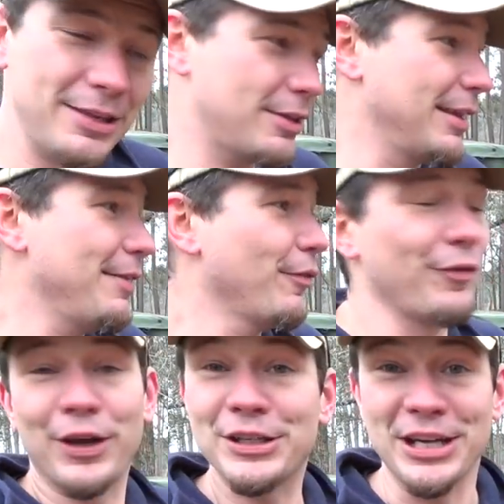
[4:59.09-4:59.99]
You can even
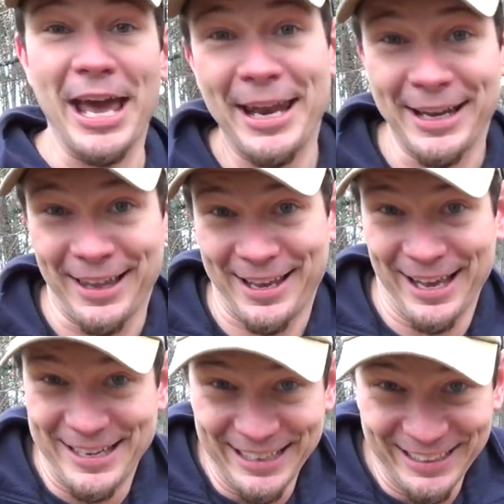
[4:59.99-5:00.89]
forget you had it, like
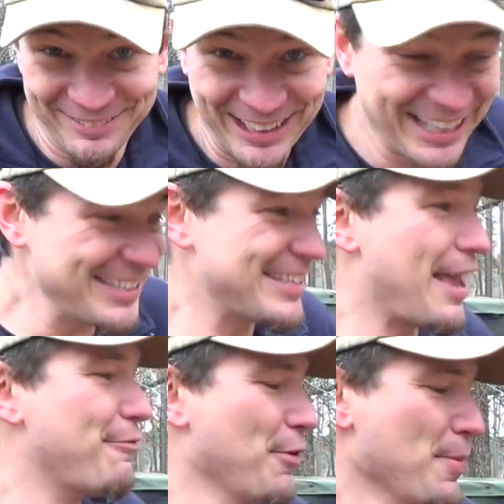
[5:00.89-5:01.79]
I did in my gun
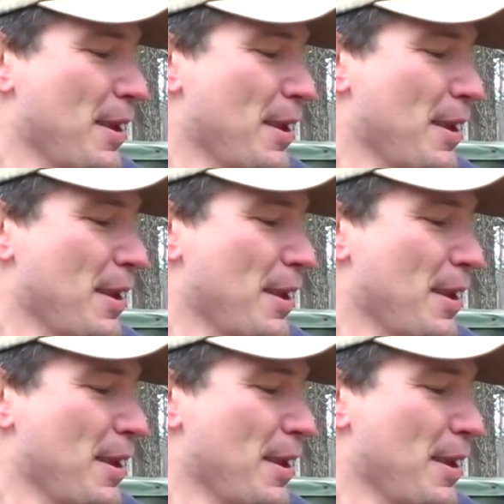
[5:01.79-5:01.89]
safe.